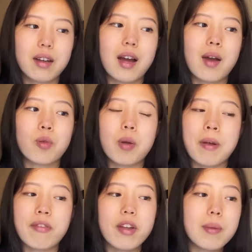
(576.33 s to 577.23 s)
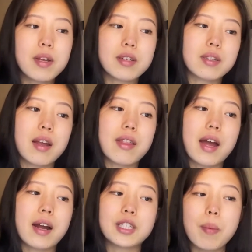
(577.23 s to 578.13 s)
I'd want my family to say
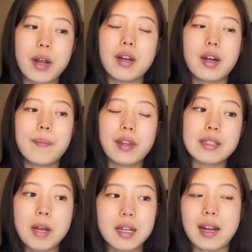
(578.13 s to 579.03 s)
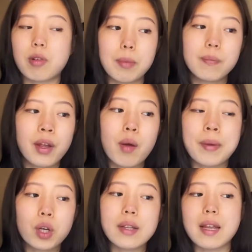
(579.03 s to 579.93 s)
that I show up when um, things expected, that I'm reliable. I
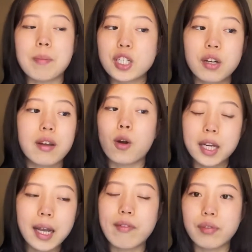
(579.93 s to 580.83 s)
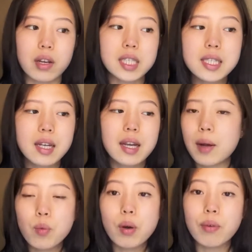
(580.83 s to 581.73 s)
want my colleagues to say that I'm efficient and hardworking and I have a lot of ideas. And
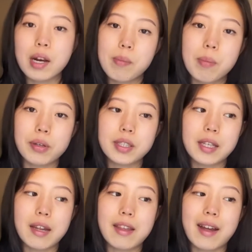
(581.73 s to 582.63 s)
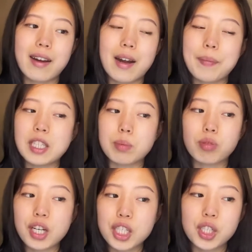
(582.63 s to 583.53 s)
I want random people to say that I'm
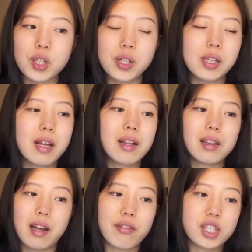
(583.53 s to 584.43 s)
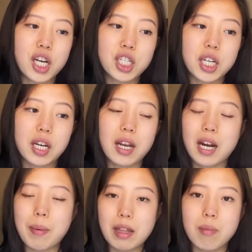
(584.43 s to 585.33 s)
inspirational, life-changing, and I
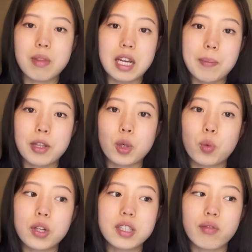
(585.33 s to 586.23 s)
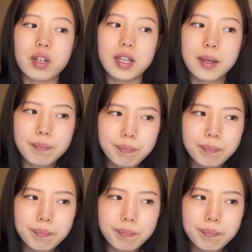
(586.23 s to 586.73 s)
make them think about the world differently.